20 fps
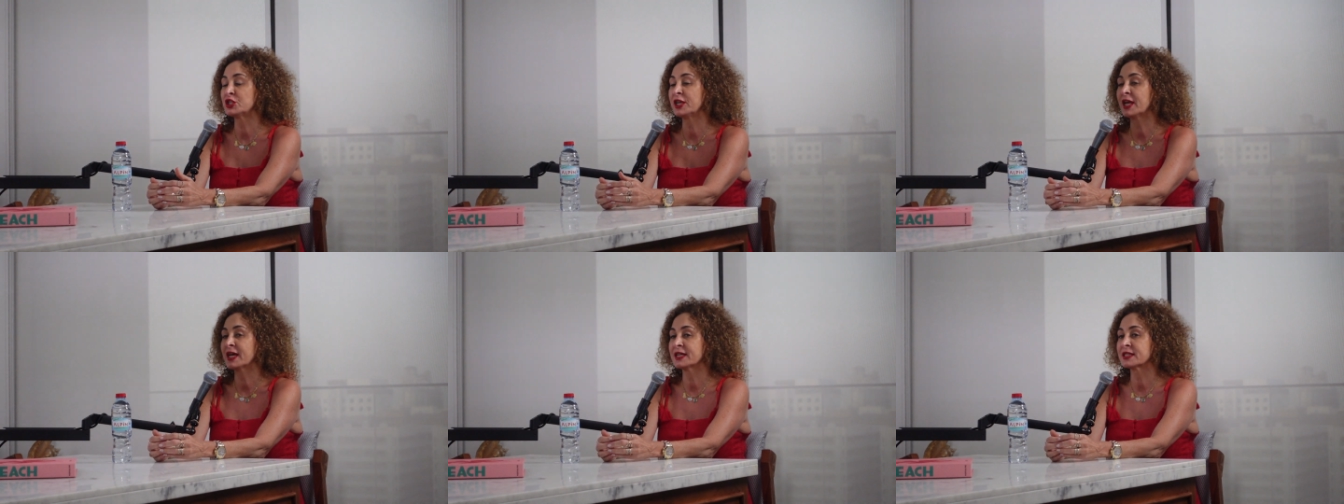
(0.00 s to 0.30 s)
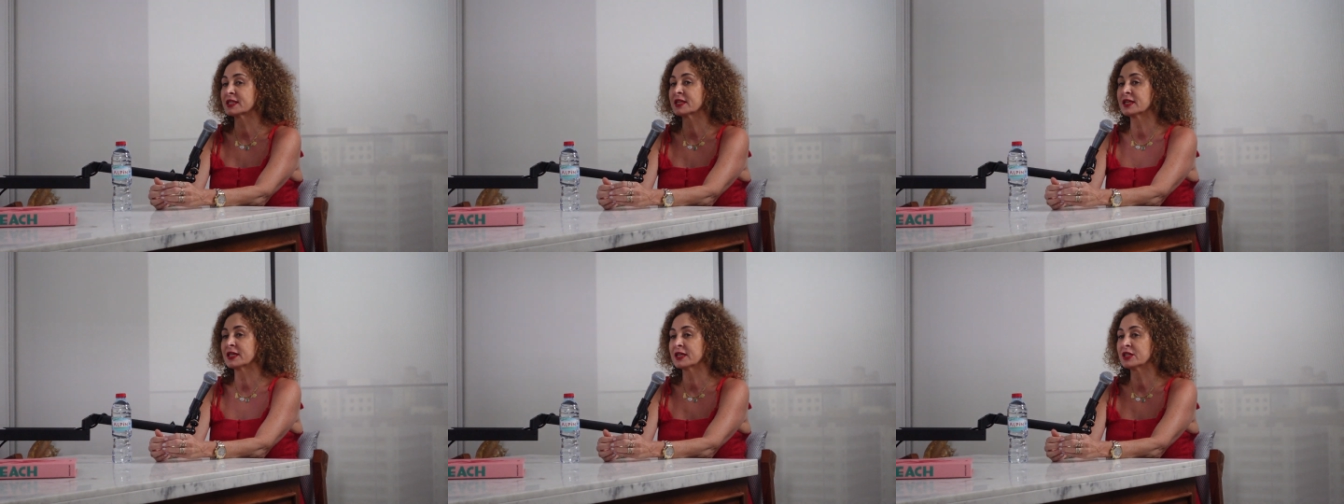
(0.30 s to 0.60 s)
she
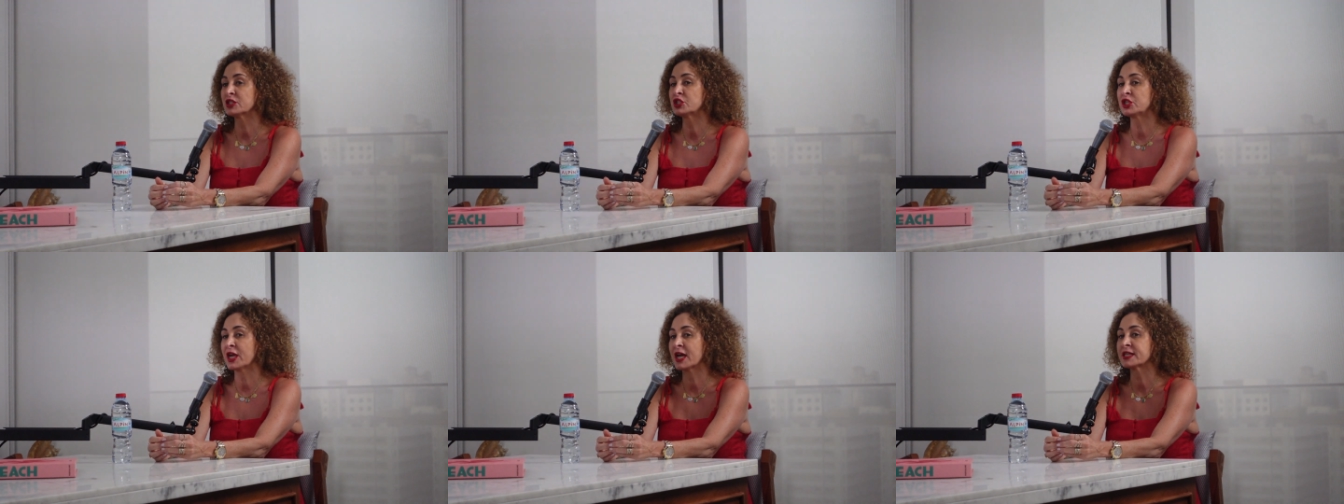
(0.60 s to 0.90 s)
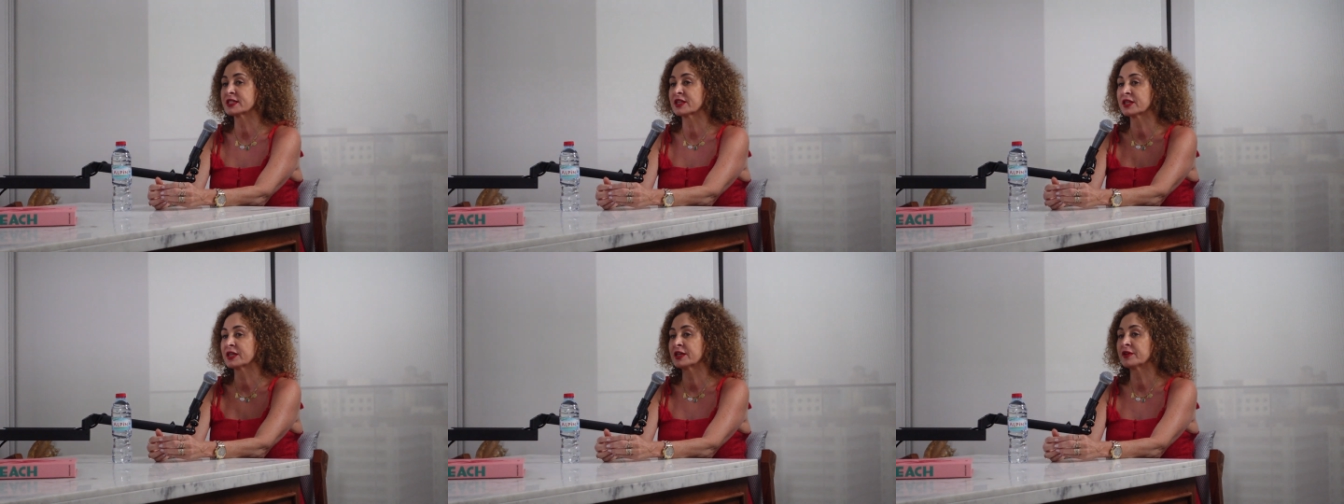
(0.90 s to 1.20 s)
has a she
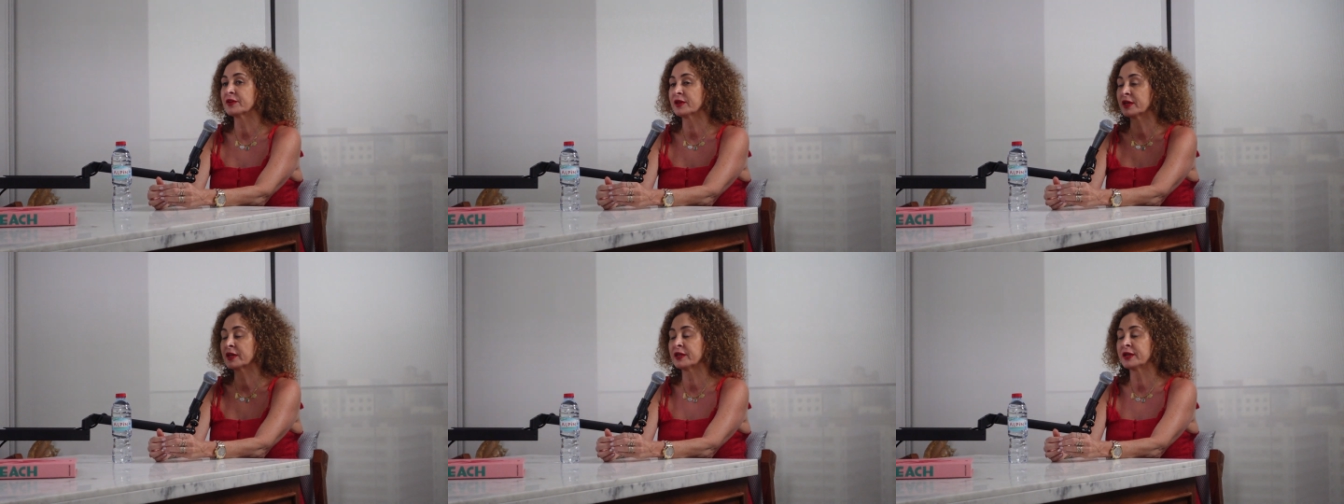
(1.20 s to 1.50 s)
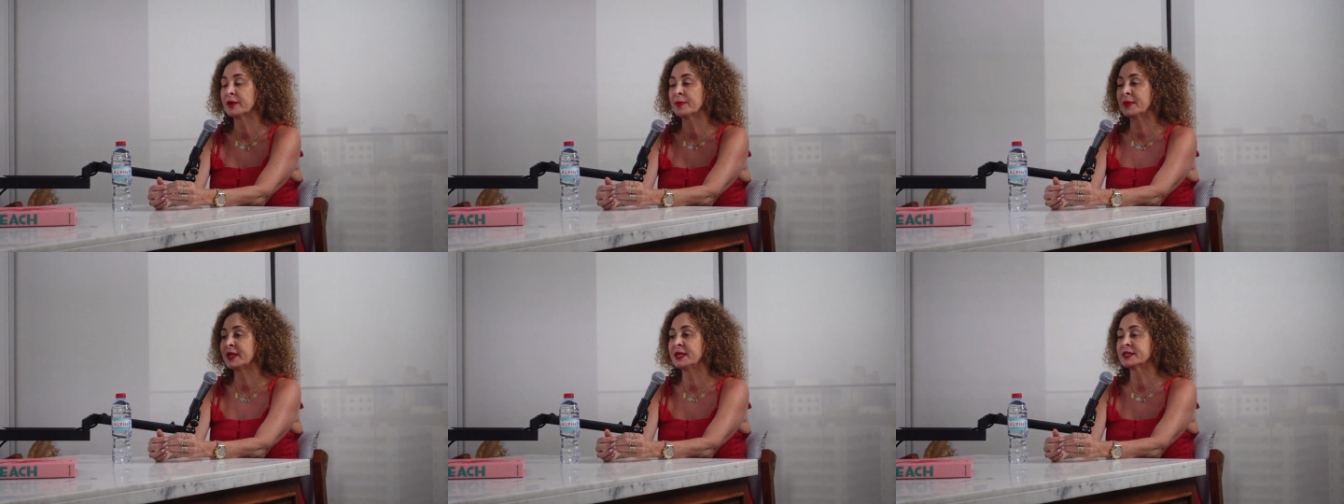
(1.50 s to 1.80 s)
has a
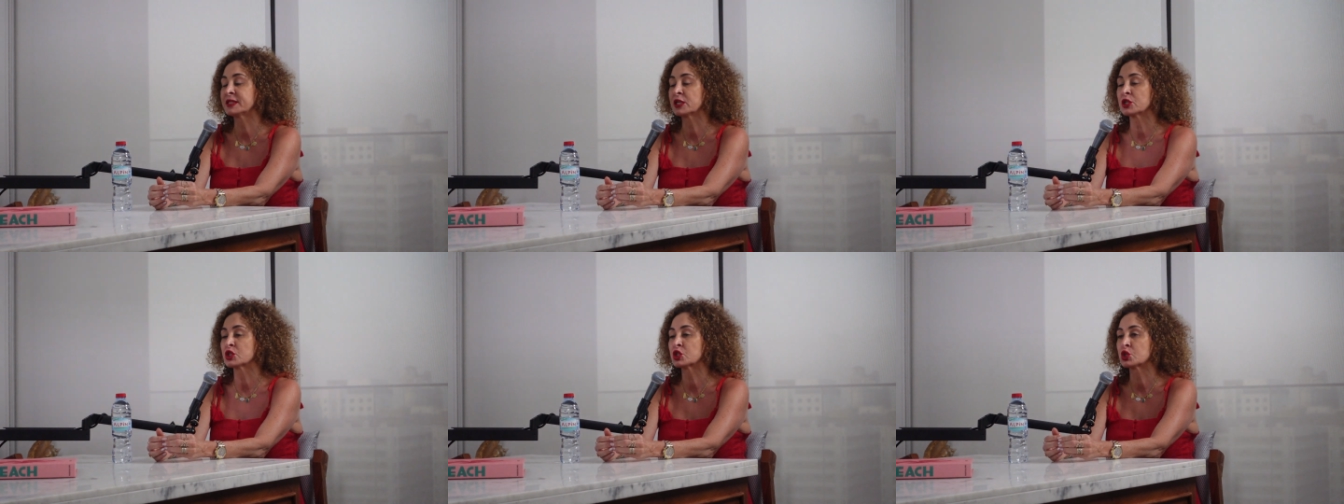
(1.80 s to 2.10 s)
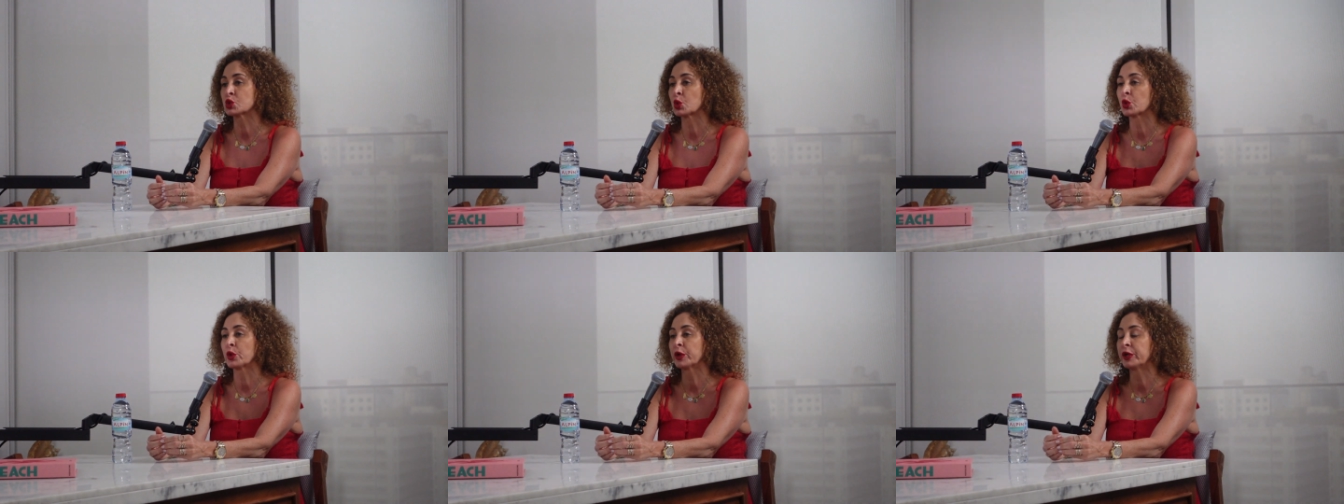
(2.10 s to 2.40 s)
an amazing
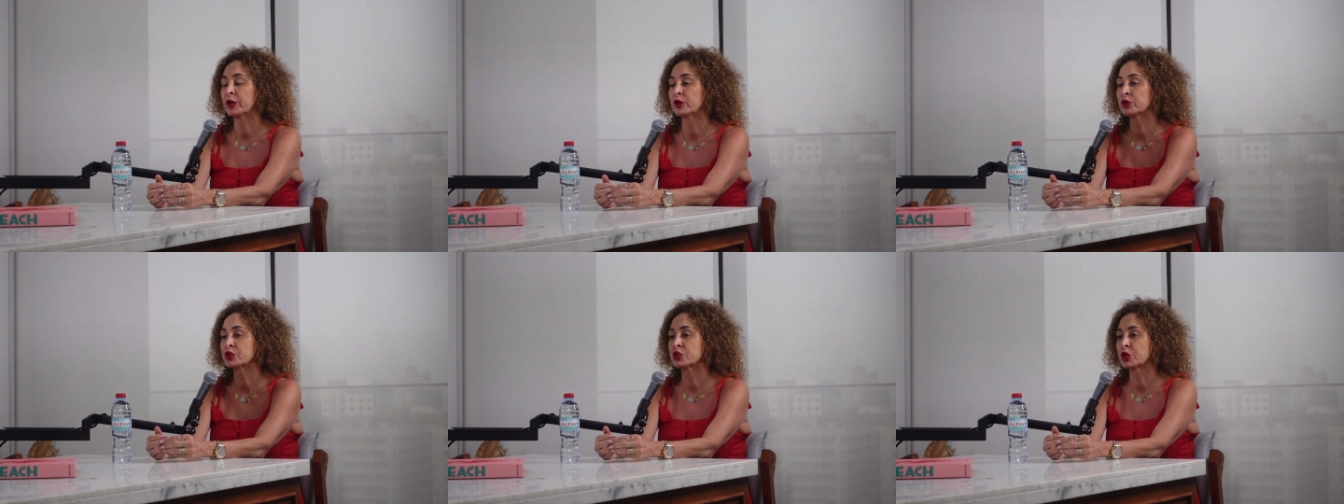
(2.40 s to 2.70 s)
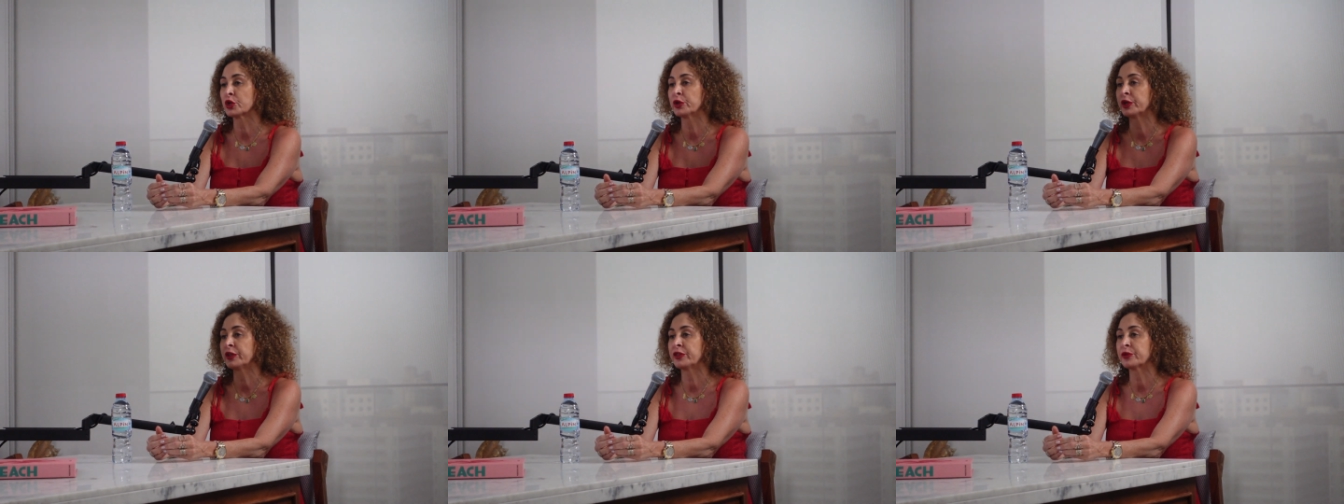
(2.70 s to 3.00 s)
story, her
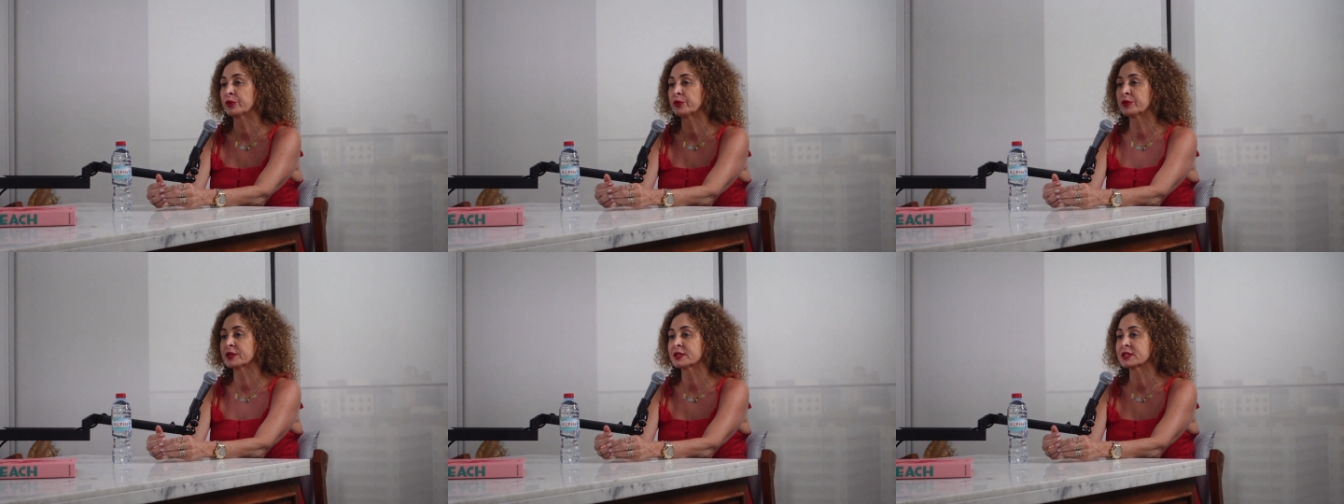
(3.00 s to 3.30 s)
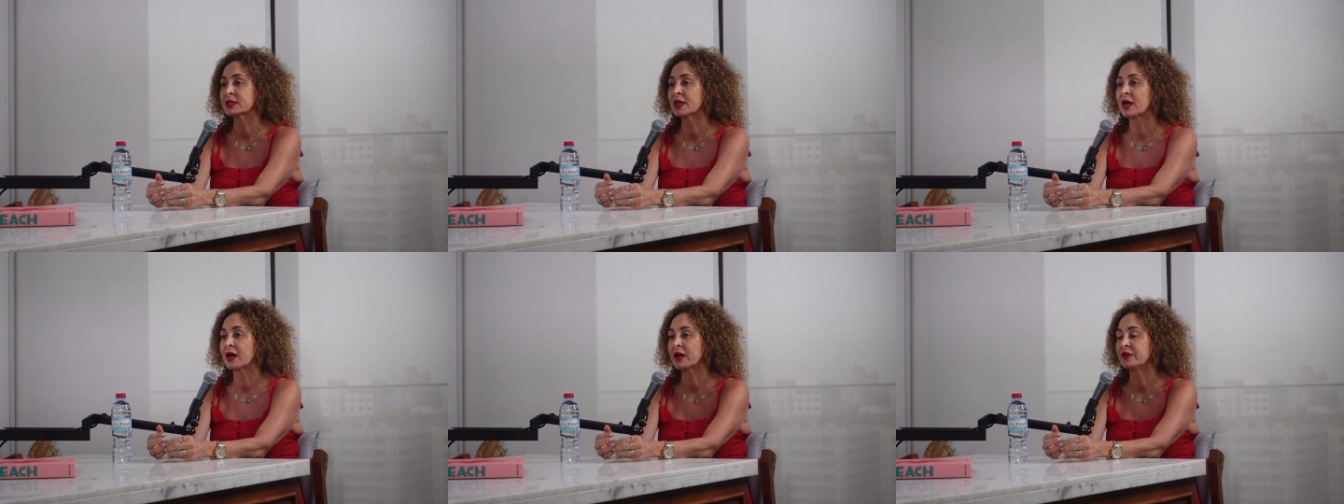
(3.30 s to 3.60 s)
journey through
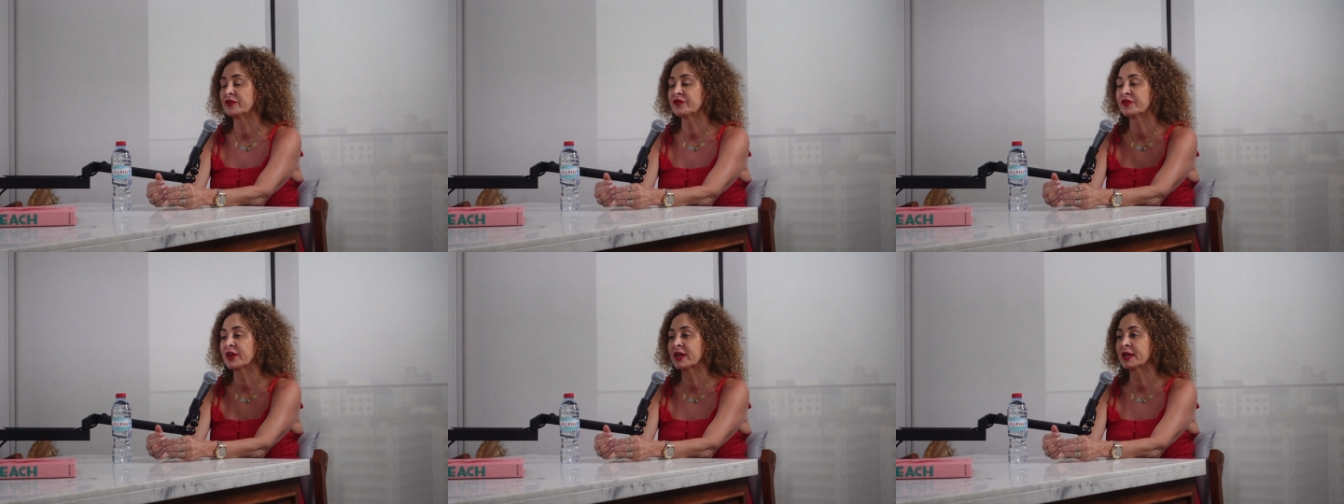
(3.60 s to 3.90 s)
this life.